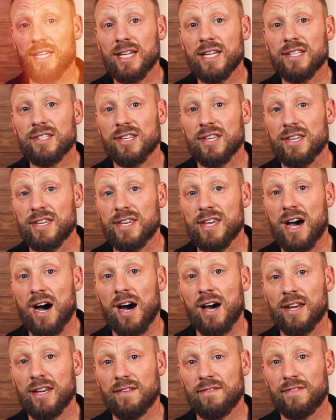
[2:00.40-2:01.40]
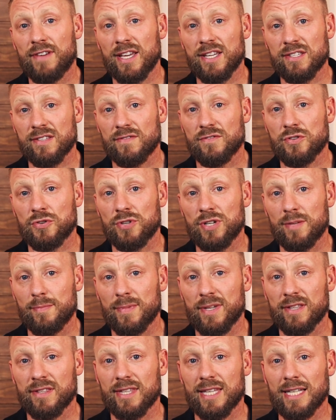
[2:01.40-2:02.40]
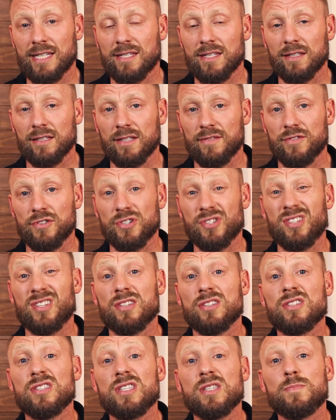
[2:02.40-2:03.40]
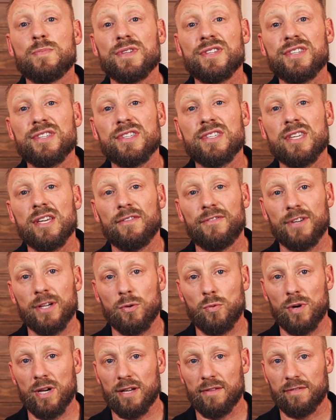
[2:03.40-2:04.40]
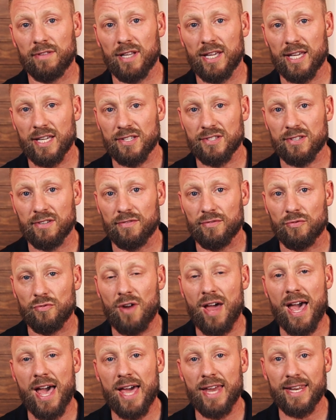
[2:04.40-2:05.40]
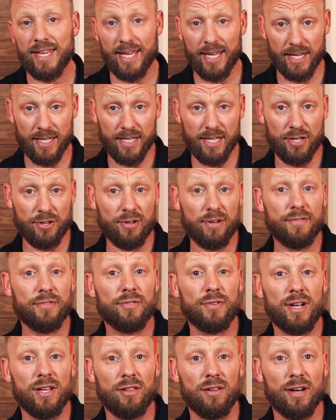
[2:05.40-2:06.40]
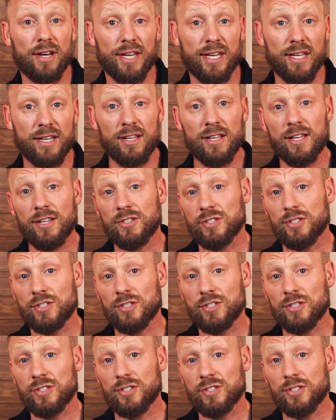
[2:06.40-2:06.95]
It's a non-invasive treatment that delivers specific wavelengths of red and near-infrared light